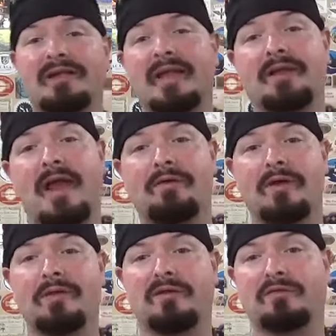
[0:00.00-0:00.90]
linked down
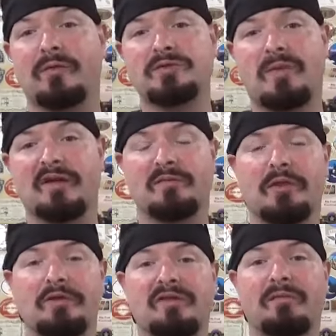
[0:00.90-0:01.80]
in the description box
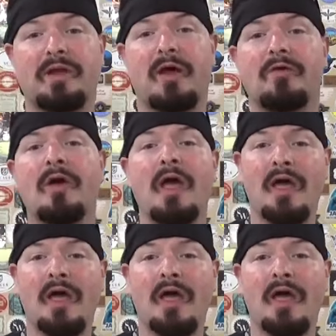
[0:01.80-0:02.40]
below this video